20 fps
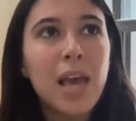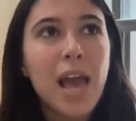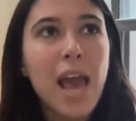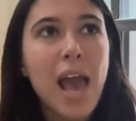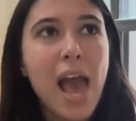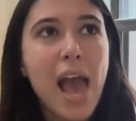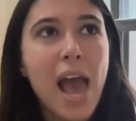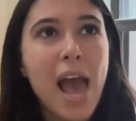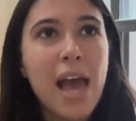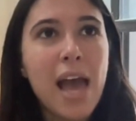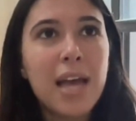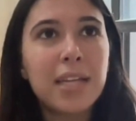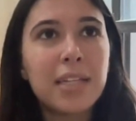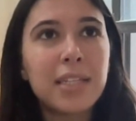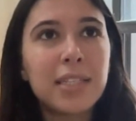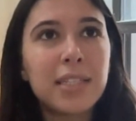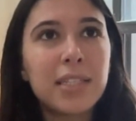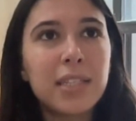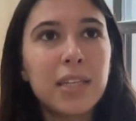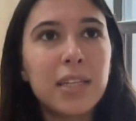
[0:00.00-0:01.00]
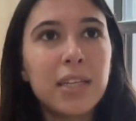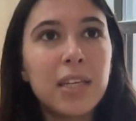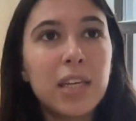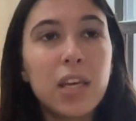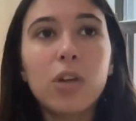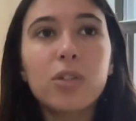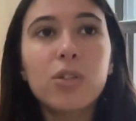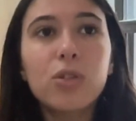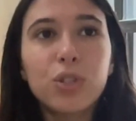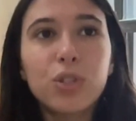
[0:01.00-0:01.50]
And he
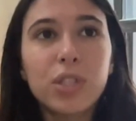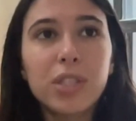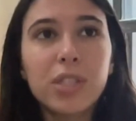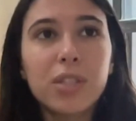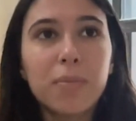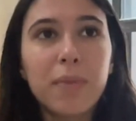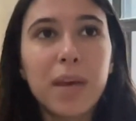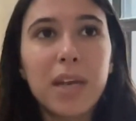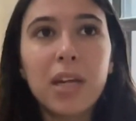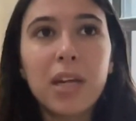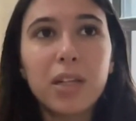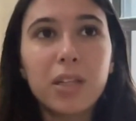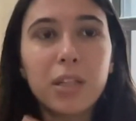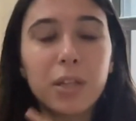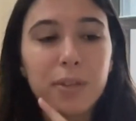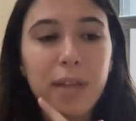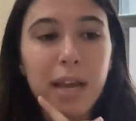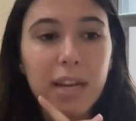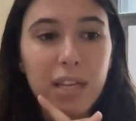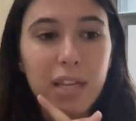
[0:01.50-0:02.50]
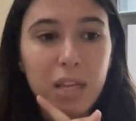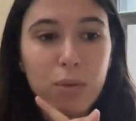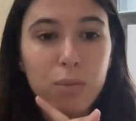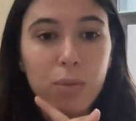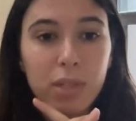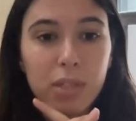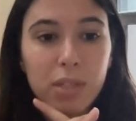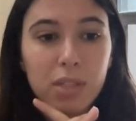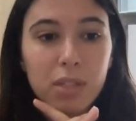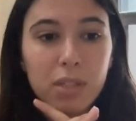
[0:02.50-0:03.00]
also just made it clear that he
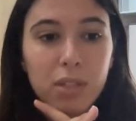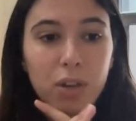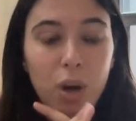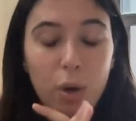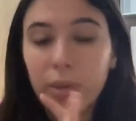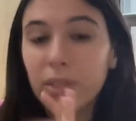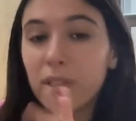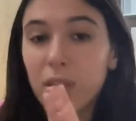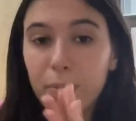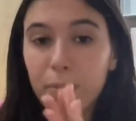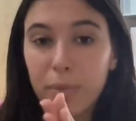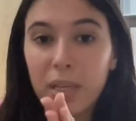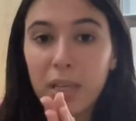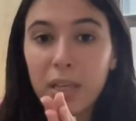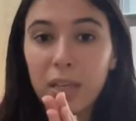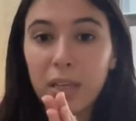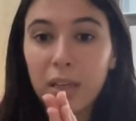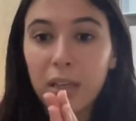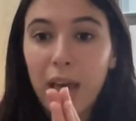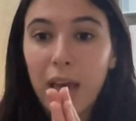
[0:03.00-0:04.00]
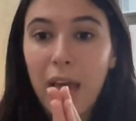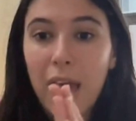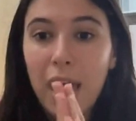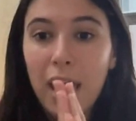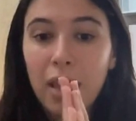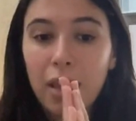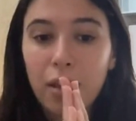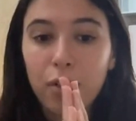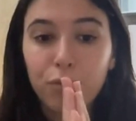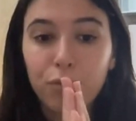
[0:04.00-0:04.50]
was going to be
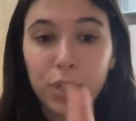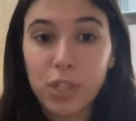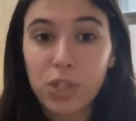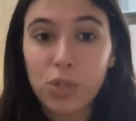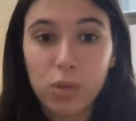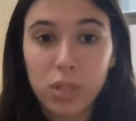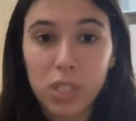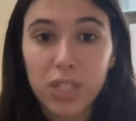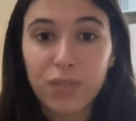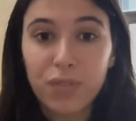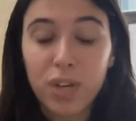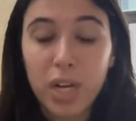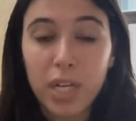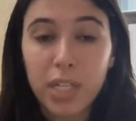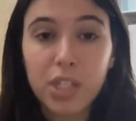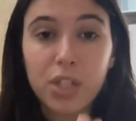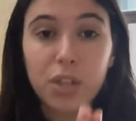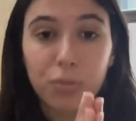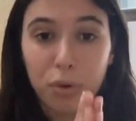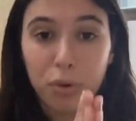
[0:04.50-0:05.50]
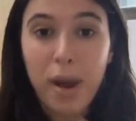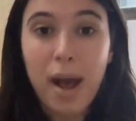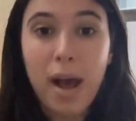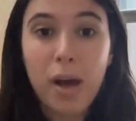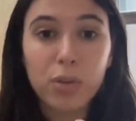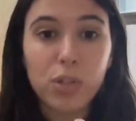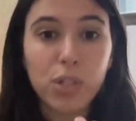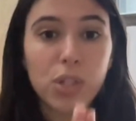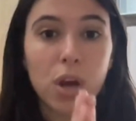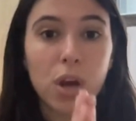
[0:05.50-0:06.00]
a resource for us
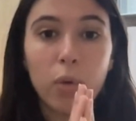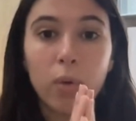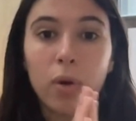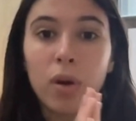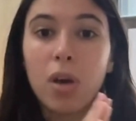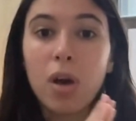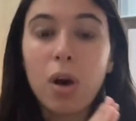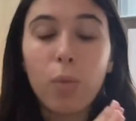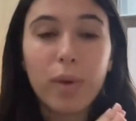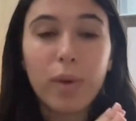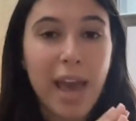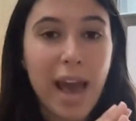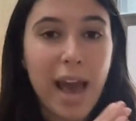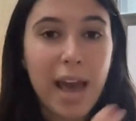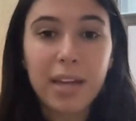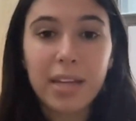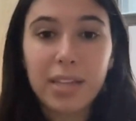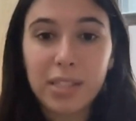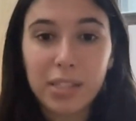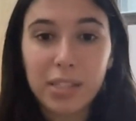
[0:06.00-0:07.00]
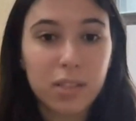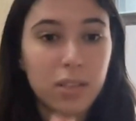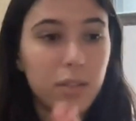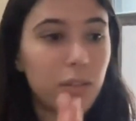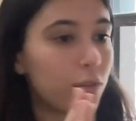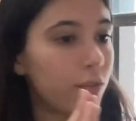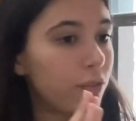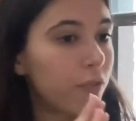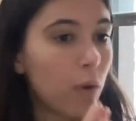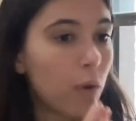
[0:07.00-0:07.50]
throughout. So we had his
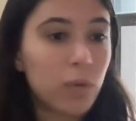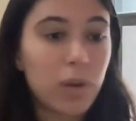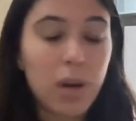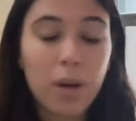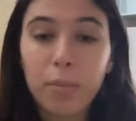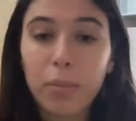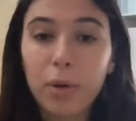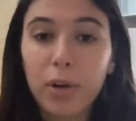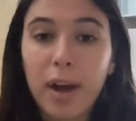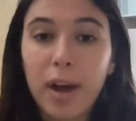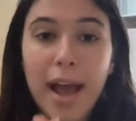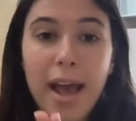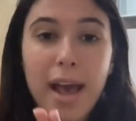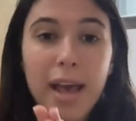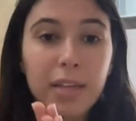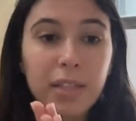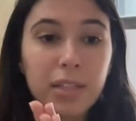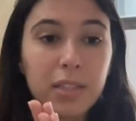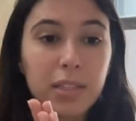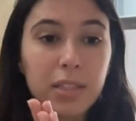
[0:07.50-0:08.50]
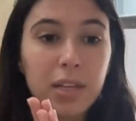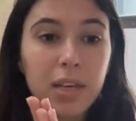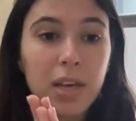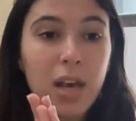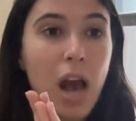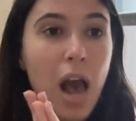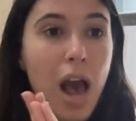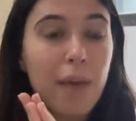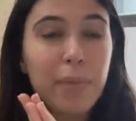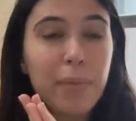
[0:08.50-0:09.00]
phone number, and
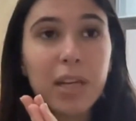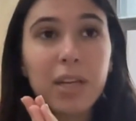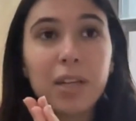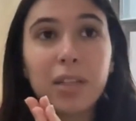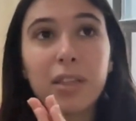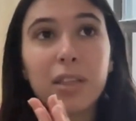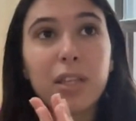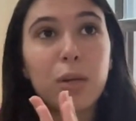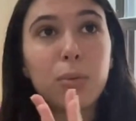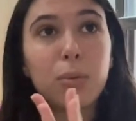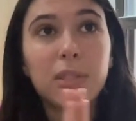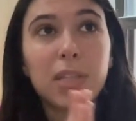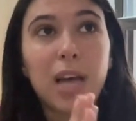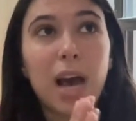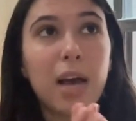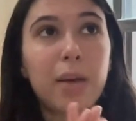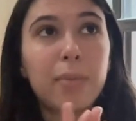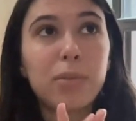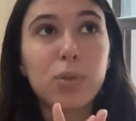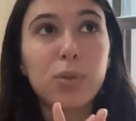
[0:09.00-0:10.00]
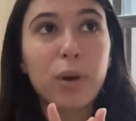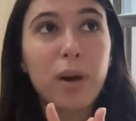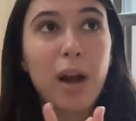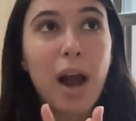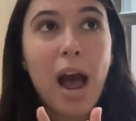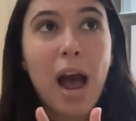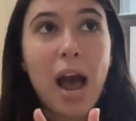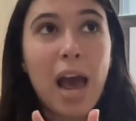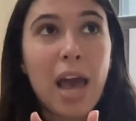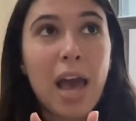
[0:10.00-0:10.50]
I mean, there were times where
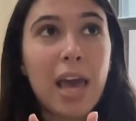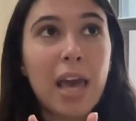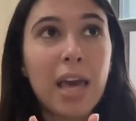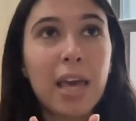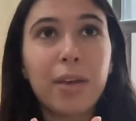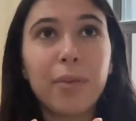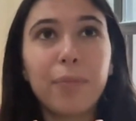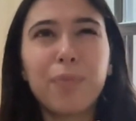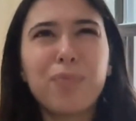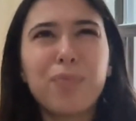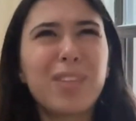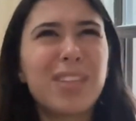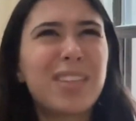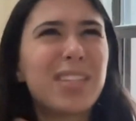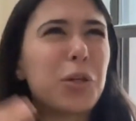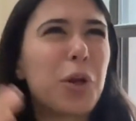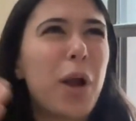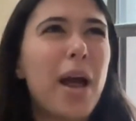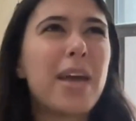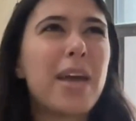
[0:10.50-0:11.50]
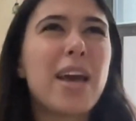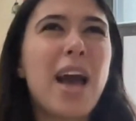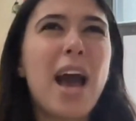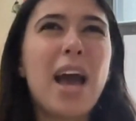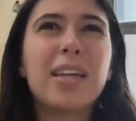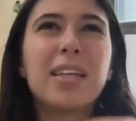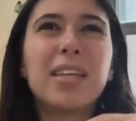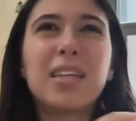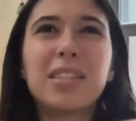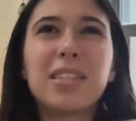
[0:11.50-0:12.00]
I
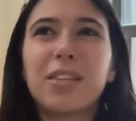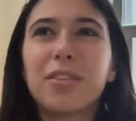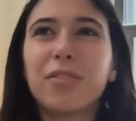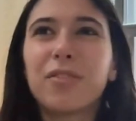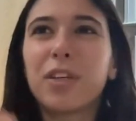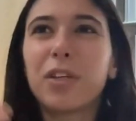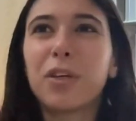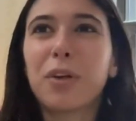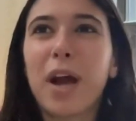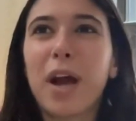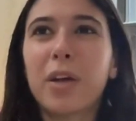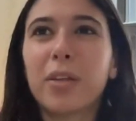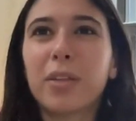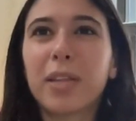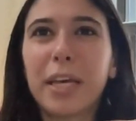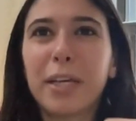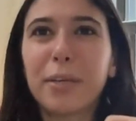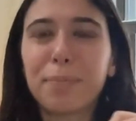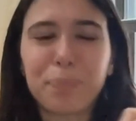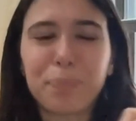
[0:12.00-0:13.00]
needed to figure out like